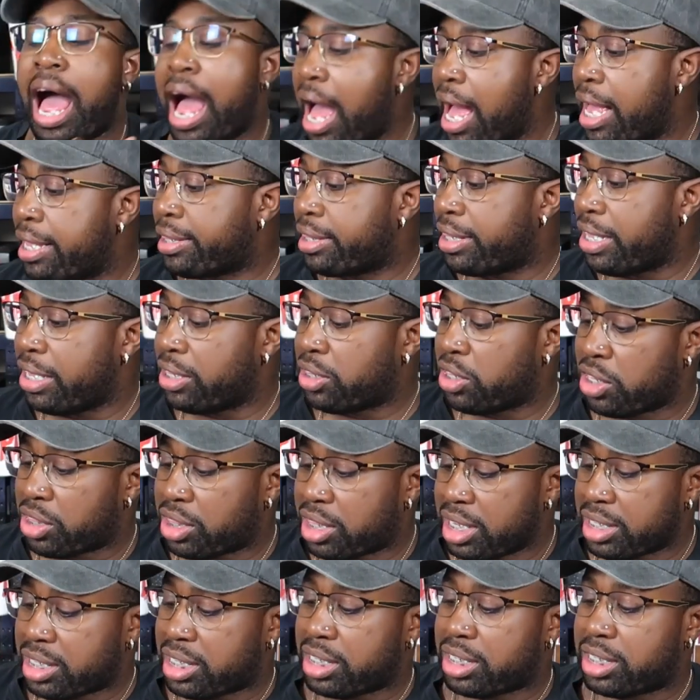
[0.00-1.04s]
I think that
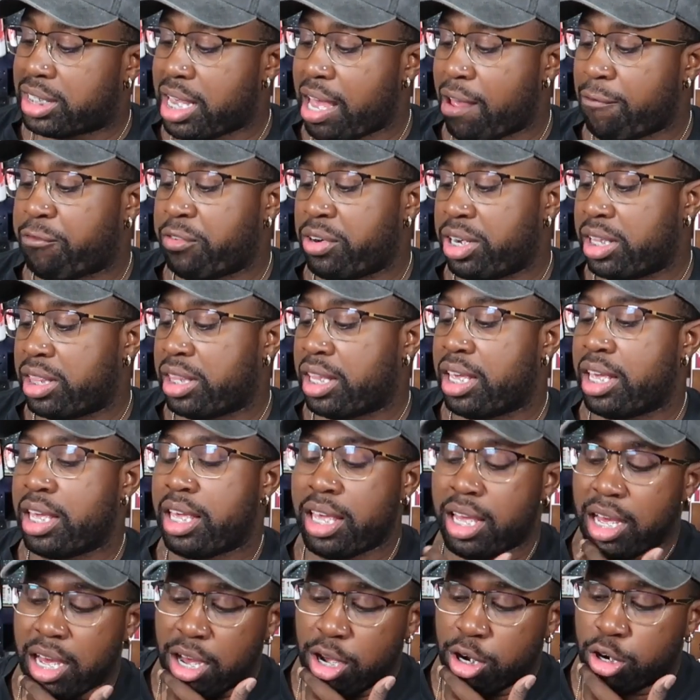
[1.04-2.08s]
this is
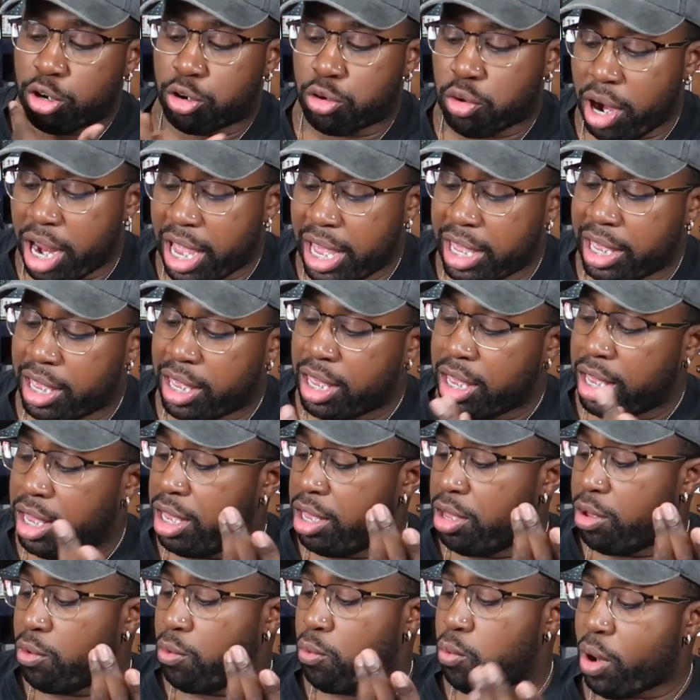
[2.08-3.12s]
definitely a great
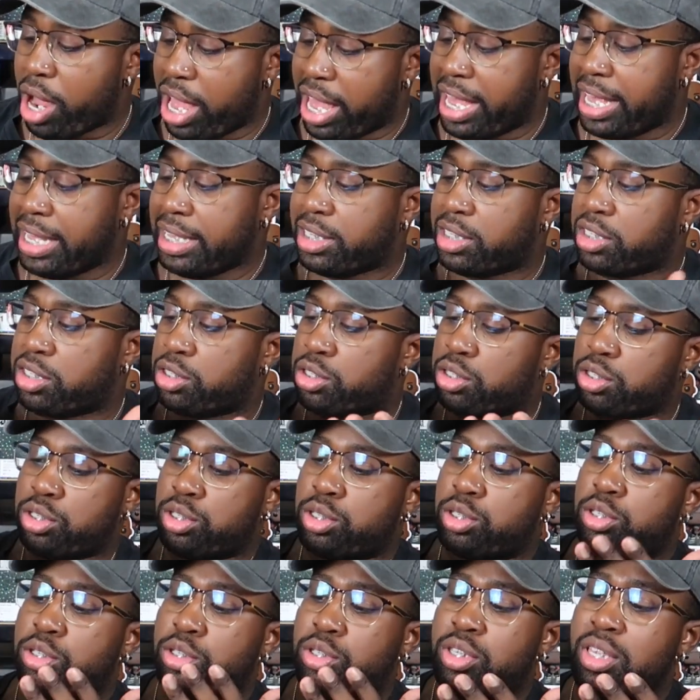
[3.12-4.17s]
way,
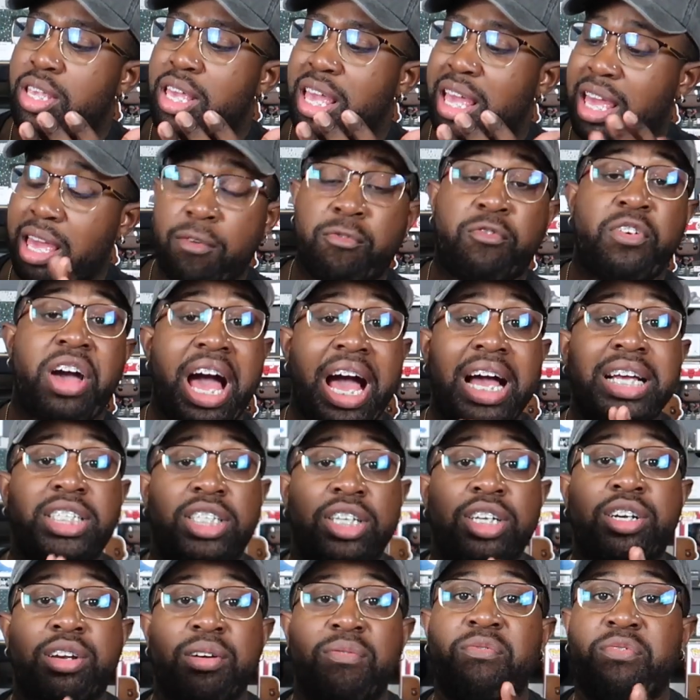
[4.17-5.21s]
if I
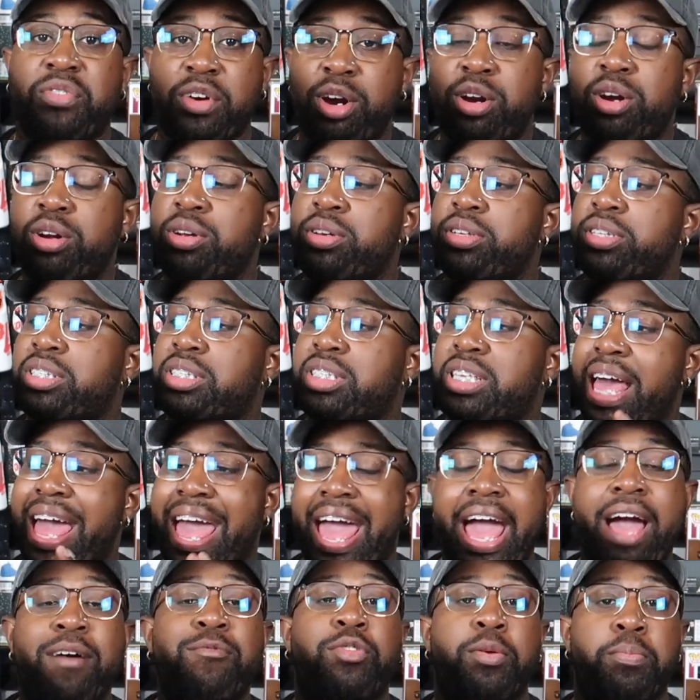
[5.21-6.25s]
should convert, to
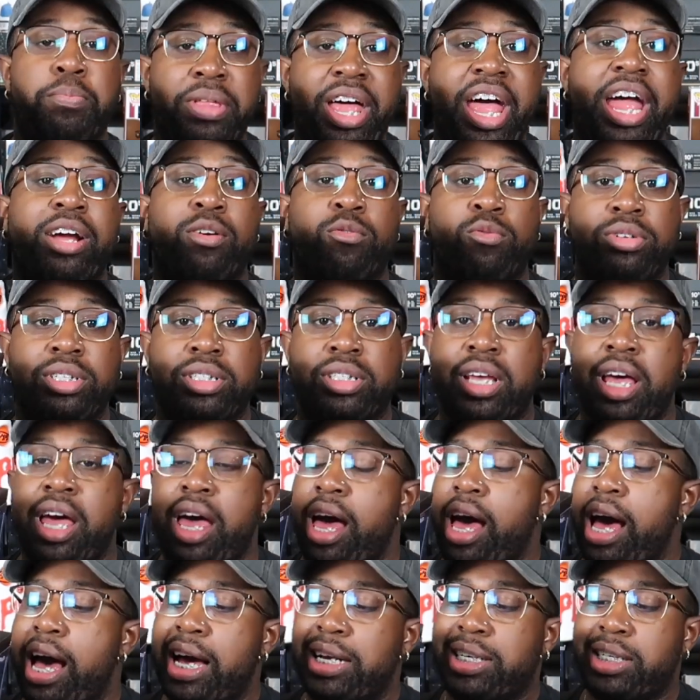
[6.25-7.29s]
have the black ones.
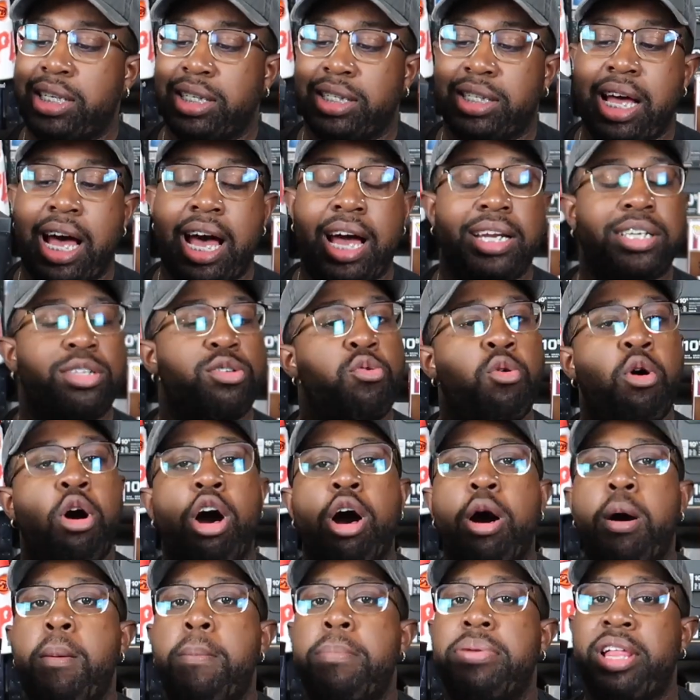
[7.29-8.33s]
I do
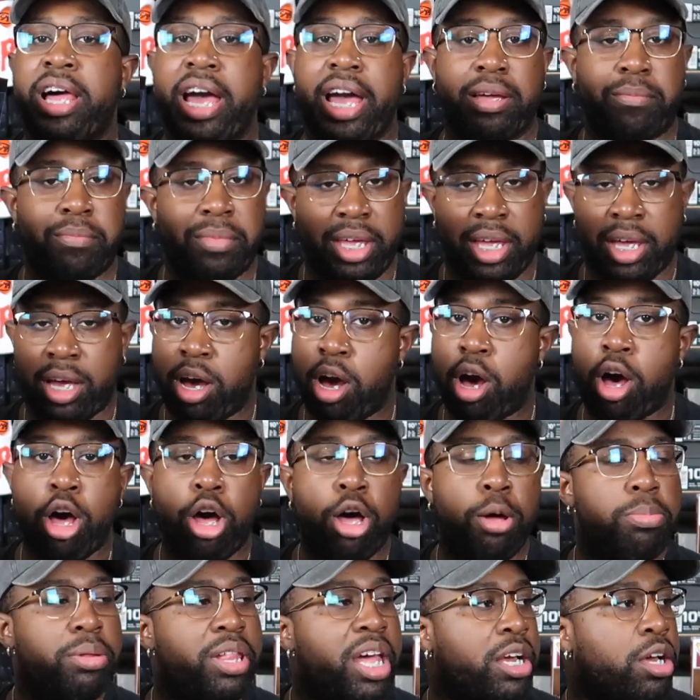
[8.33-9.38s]
all black, man.
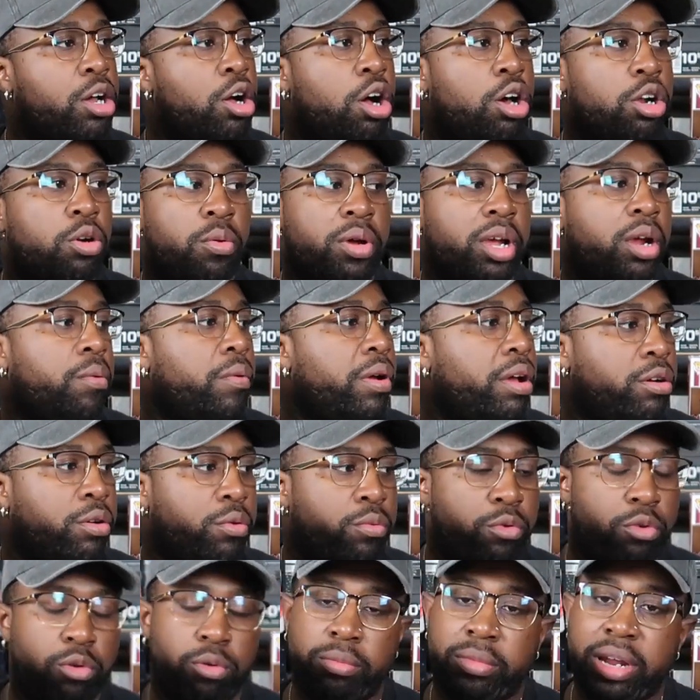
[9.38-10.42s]
All black all the way around
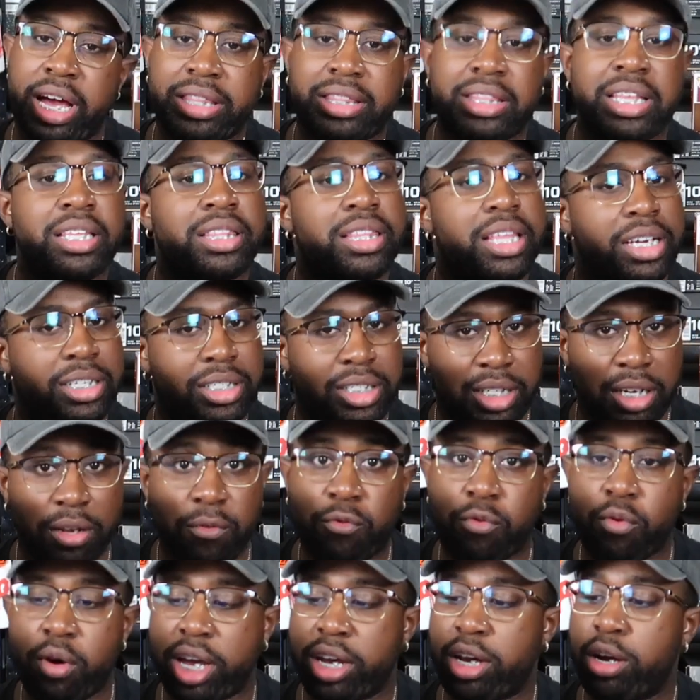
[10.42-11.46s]
the room. I think that shit
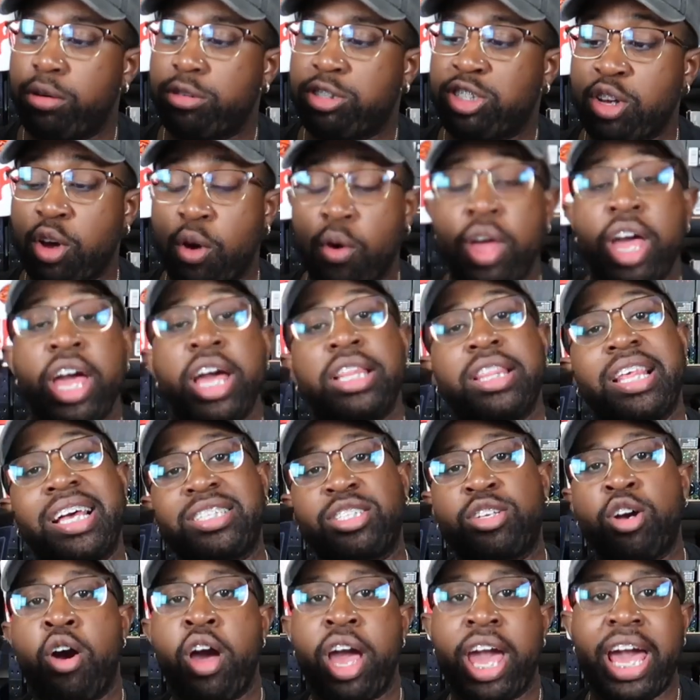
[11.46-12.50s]
fuego. So
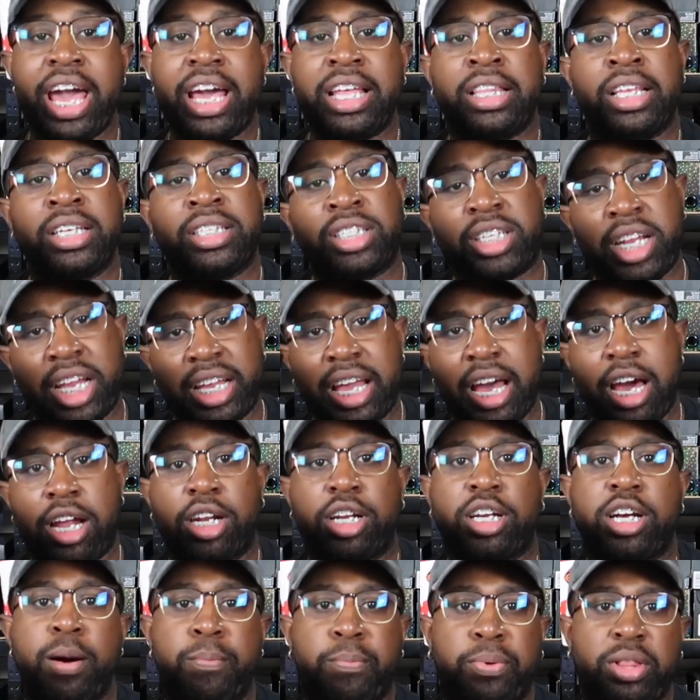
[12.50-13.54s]
let's go ahead, let's check out
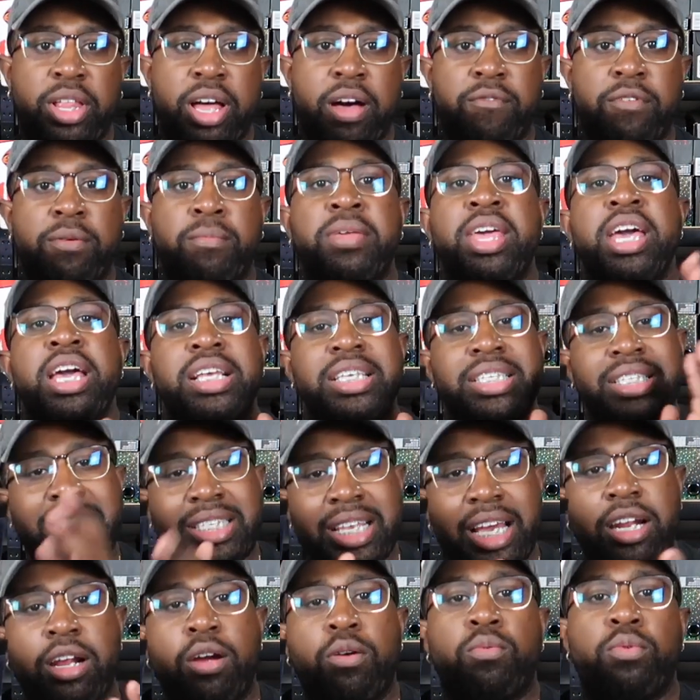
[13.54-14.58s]
a couple of them,
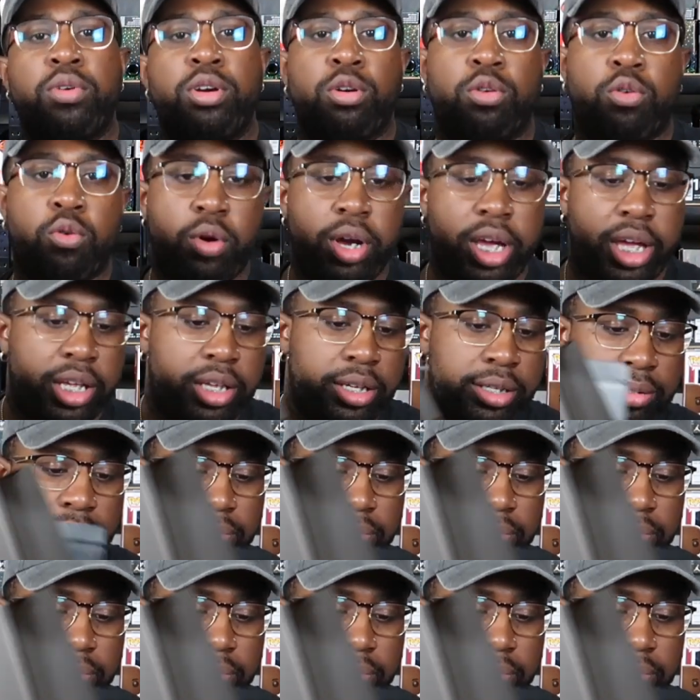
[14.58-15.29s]
set up real quick.